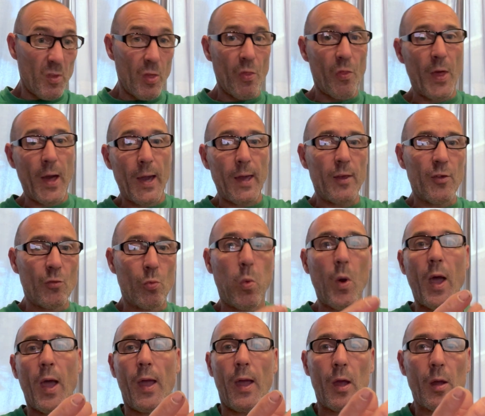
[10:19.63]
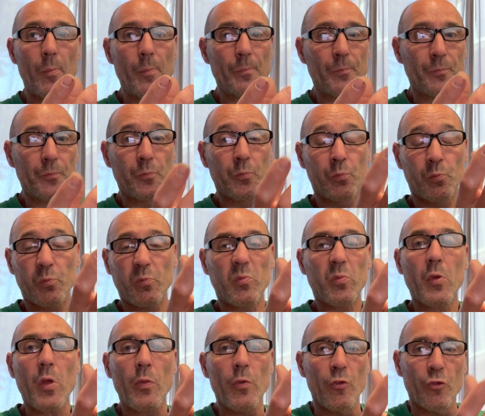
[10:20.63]
That is where
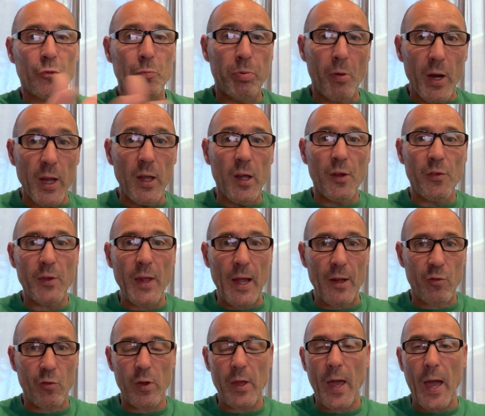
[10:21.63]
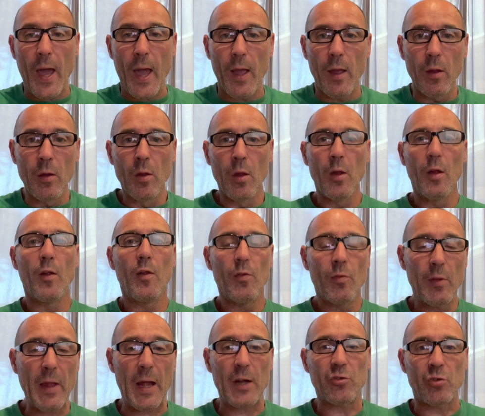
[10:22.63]
the spring can naturally hang,
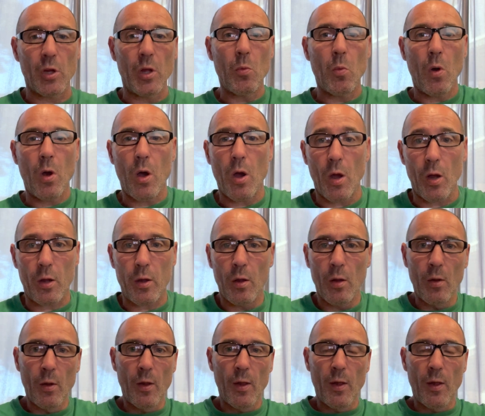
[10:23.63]
naturally work,